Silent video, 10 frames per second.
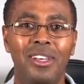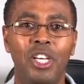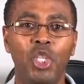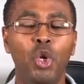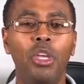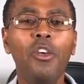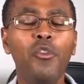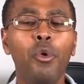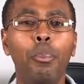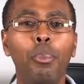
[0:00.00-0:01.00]
So if
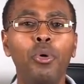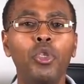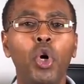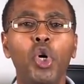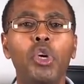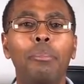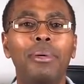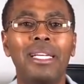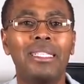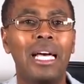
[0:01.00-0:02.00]
you put all your
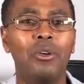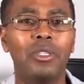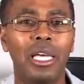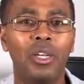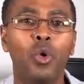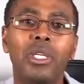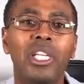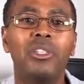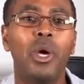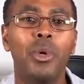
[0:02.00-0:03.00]
breath outside, what
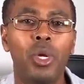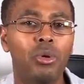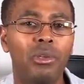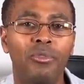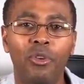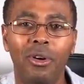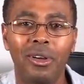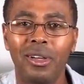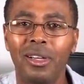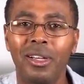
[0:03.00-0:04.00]
else are we looking for?
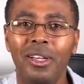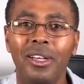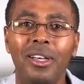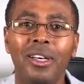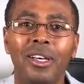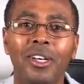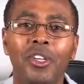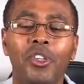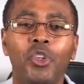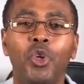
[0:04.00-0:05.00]

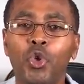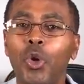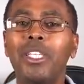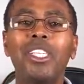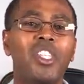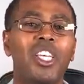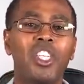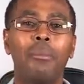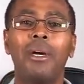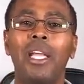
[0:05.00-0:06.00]
So do it in such
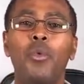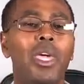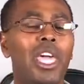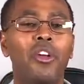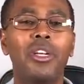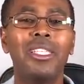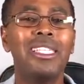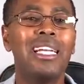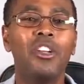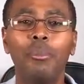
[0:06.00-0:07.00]
a manner we can only
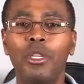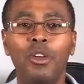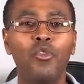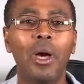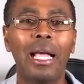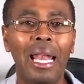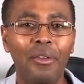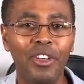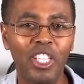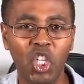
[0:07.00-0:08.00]
see a little bit of your
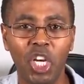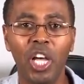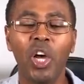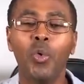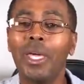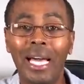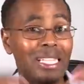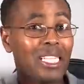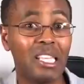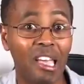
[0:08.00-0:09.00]
cleavage. We
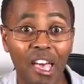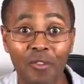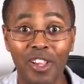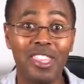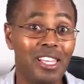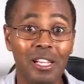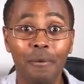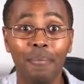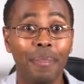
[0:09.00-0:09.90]
can't see everything.